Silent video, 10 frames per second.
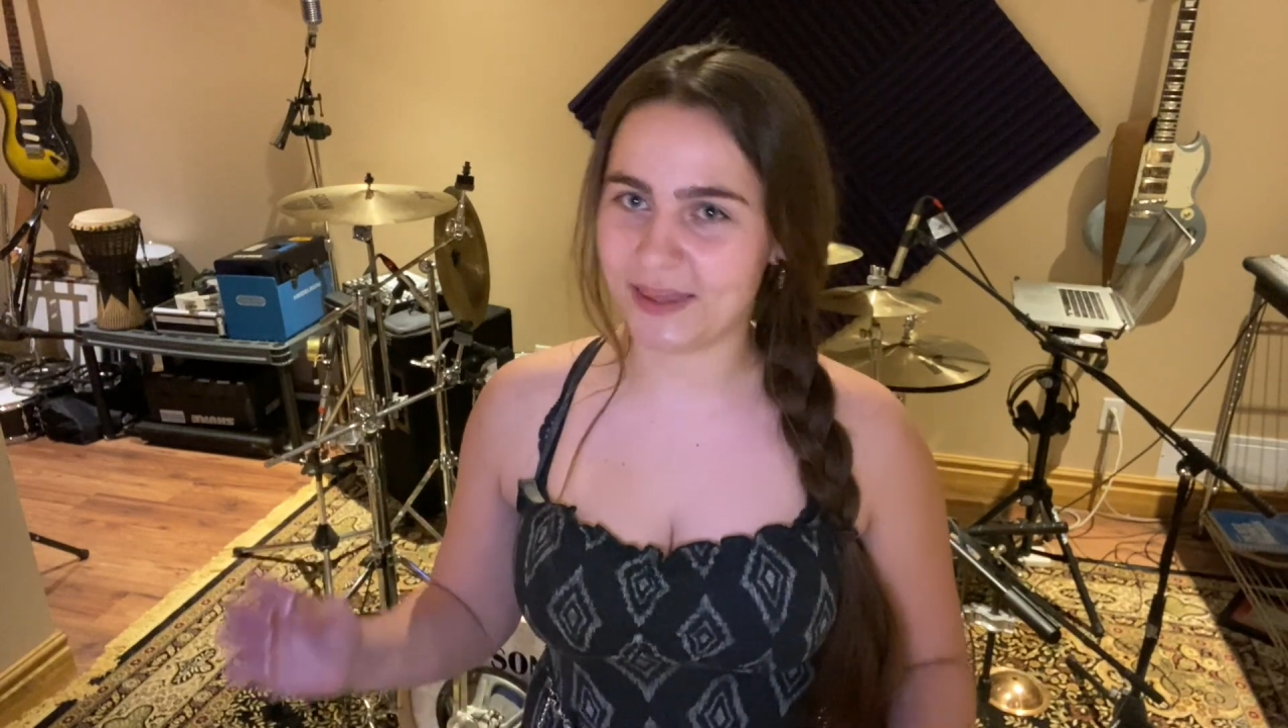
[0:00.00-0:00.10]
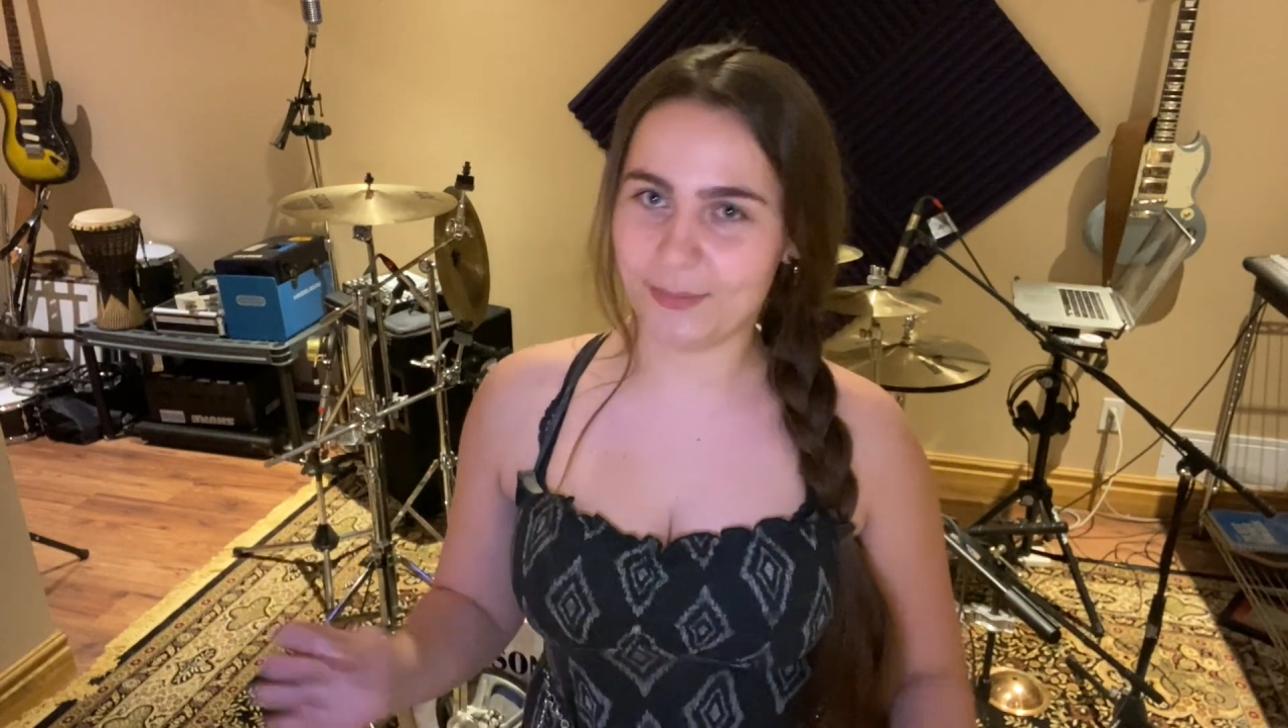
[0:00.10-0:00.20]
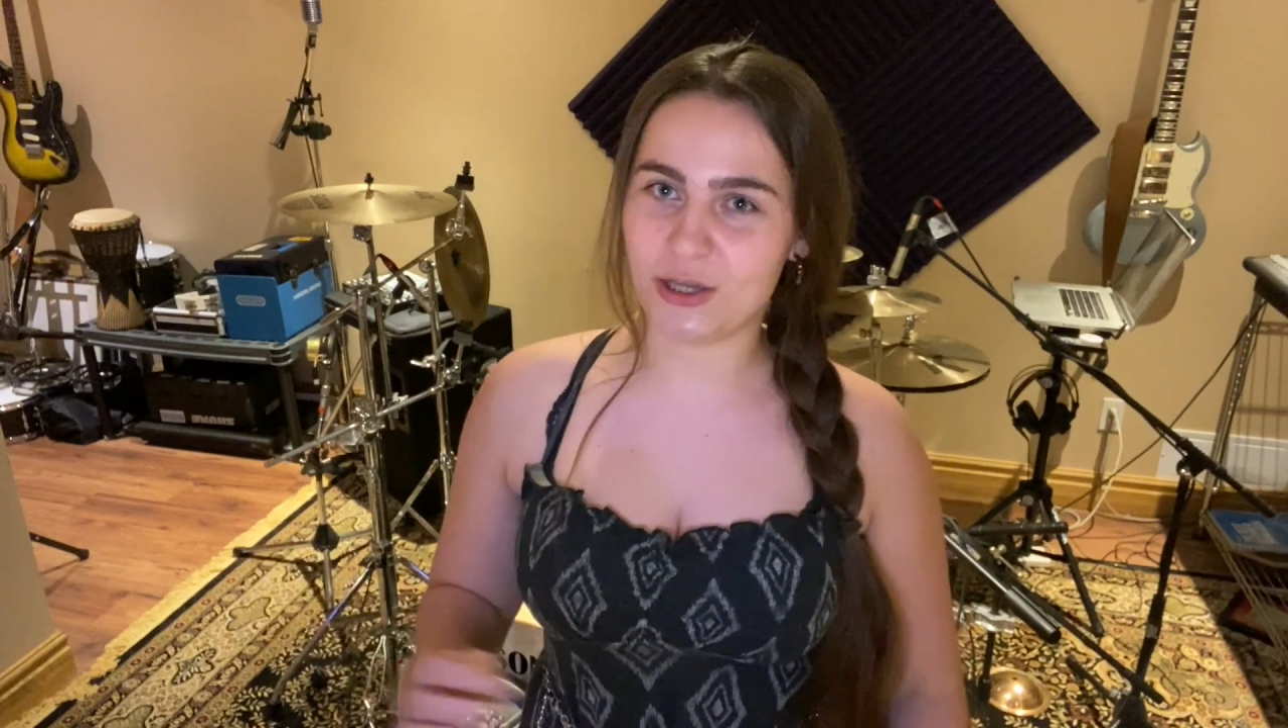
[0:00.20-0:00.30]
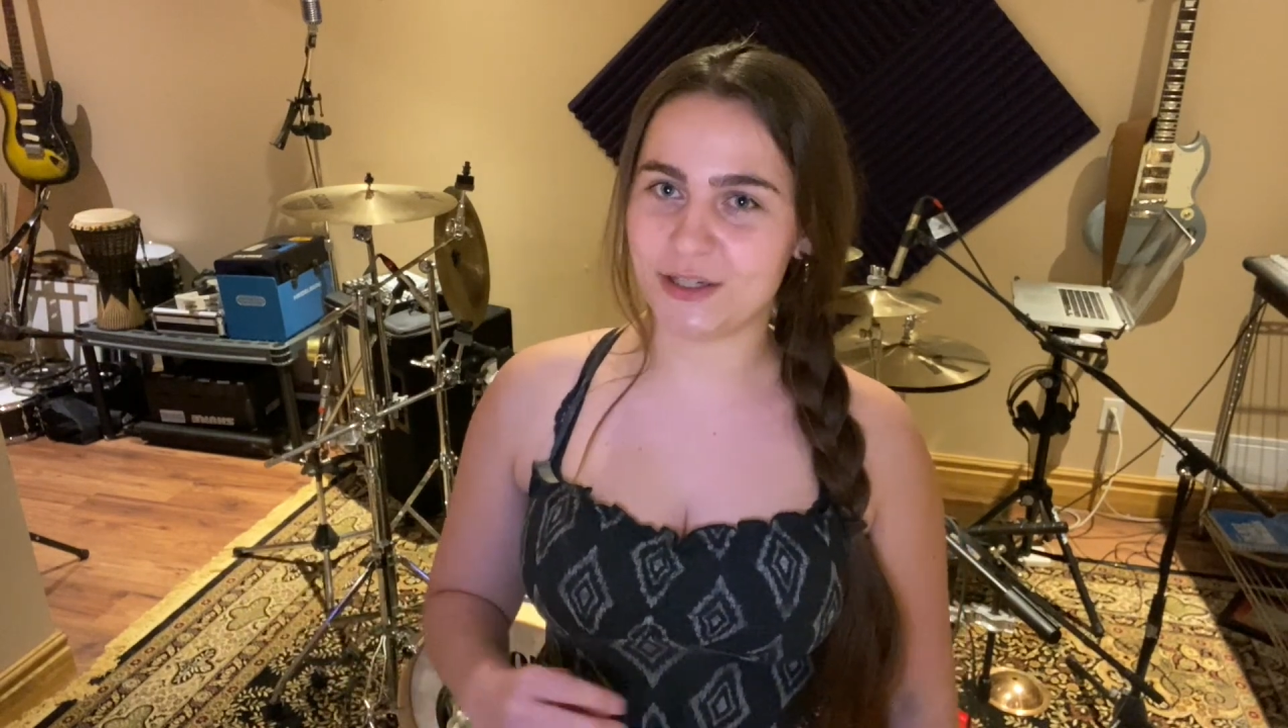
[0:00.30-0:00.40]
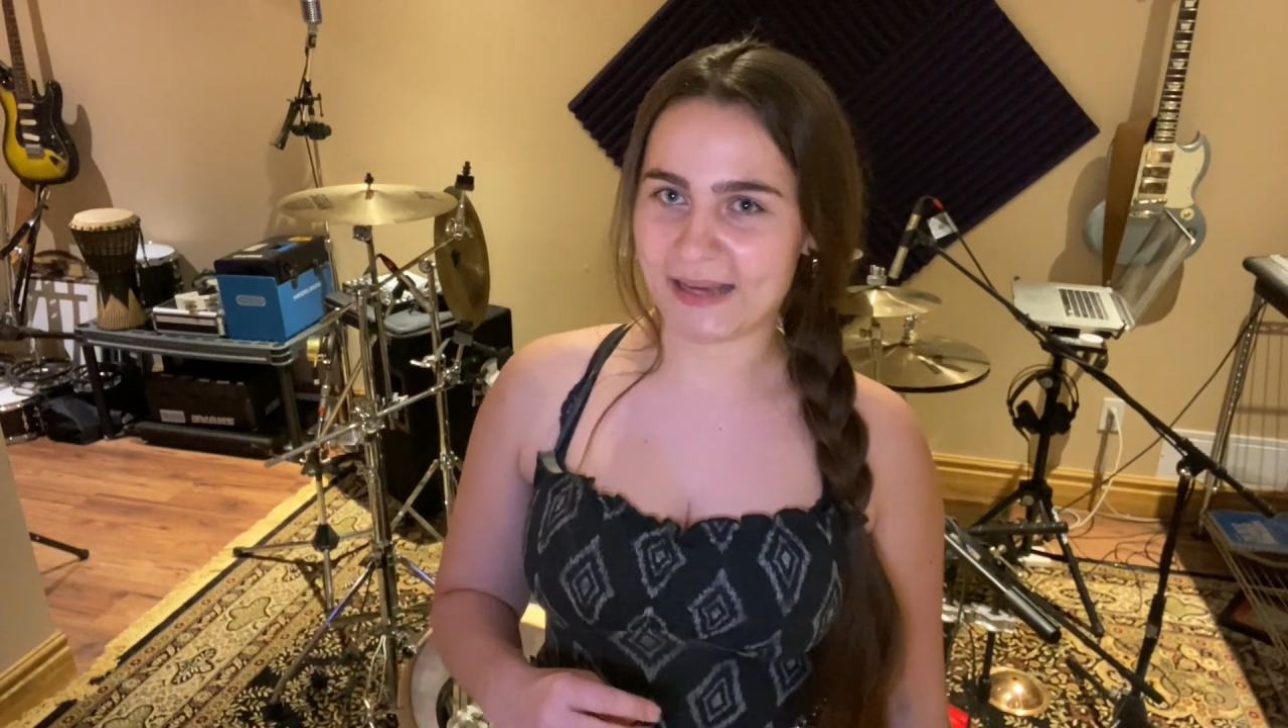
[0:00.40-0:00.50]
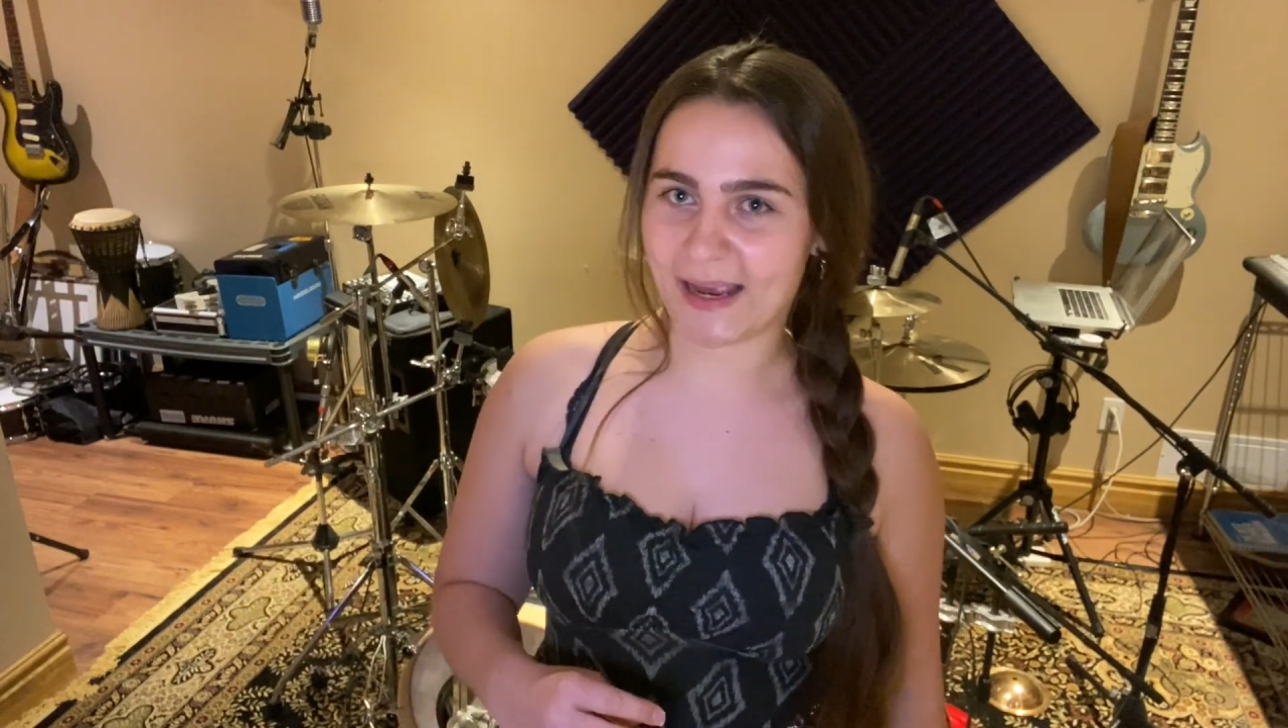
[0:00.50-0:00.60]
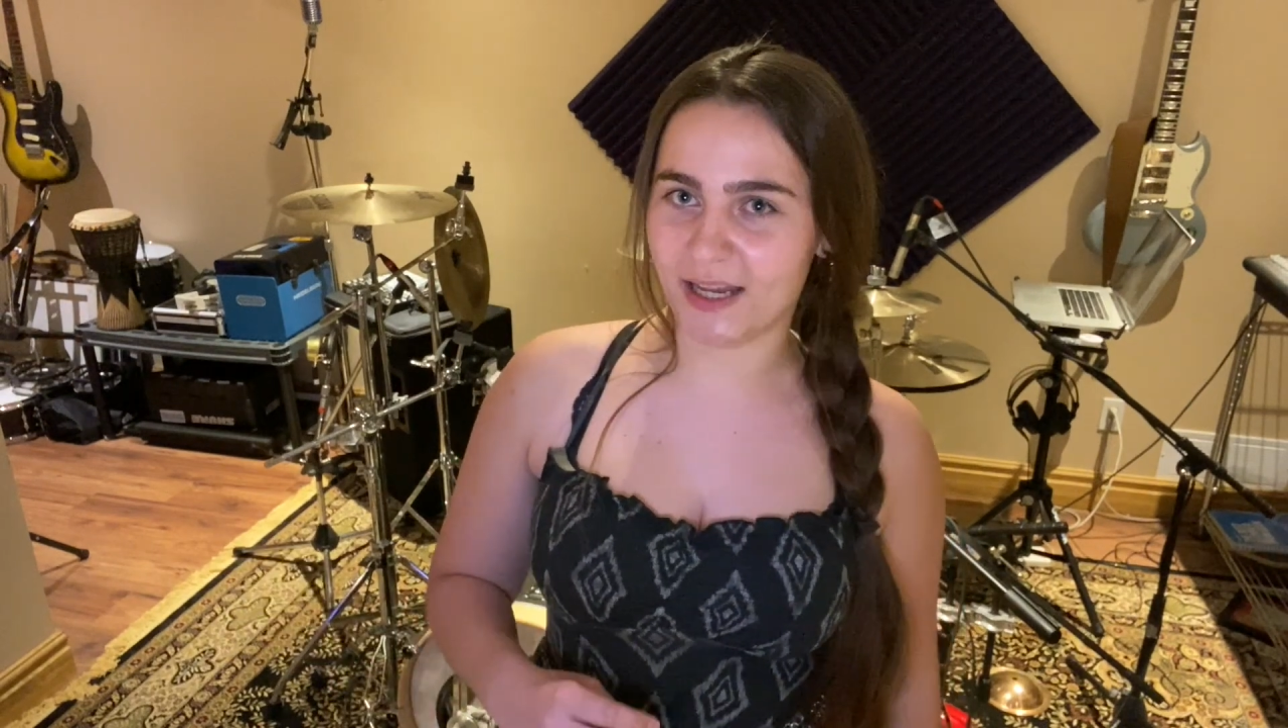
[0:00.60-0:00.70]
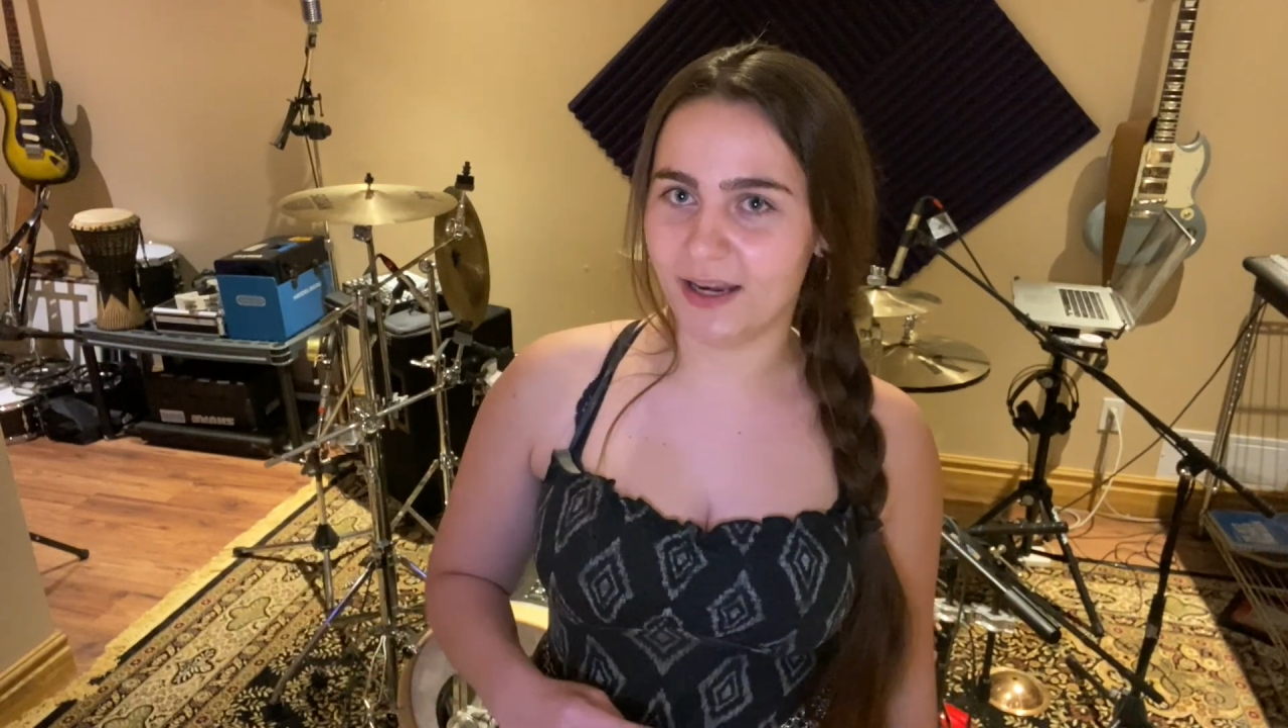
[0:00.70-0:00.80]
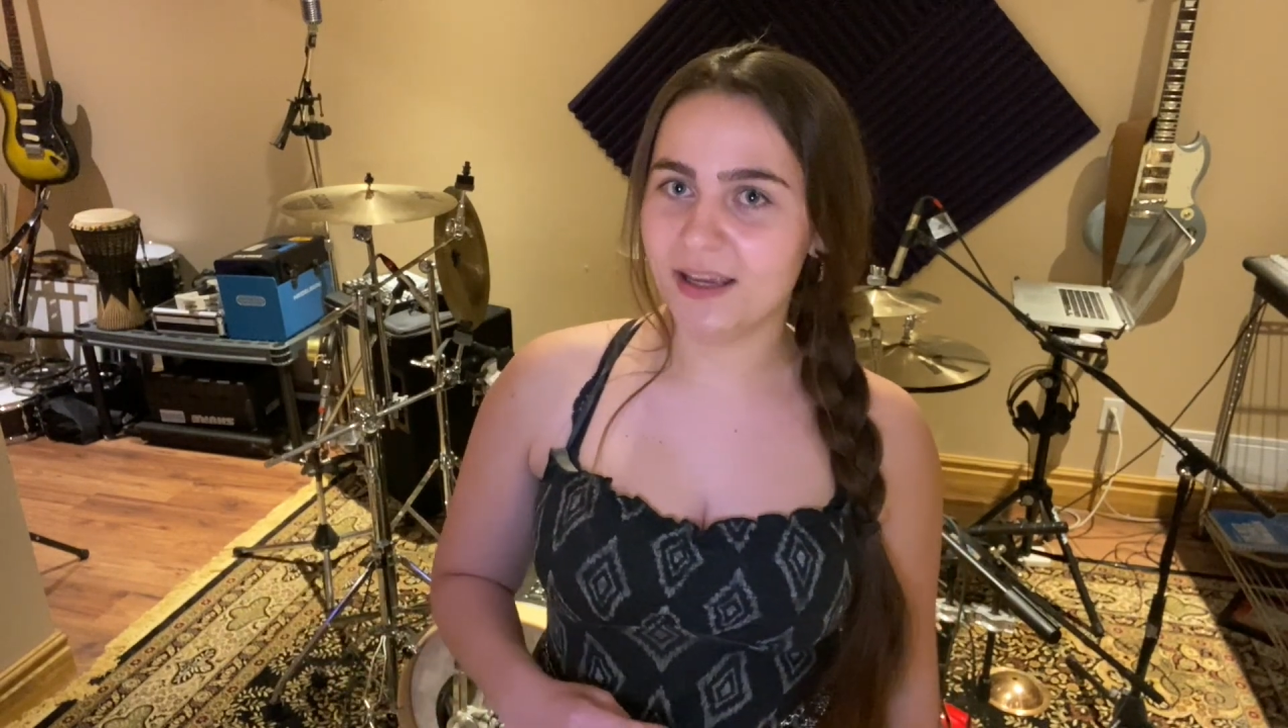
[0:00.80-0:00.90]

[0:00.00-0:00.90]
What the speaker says: them out of 10.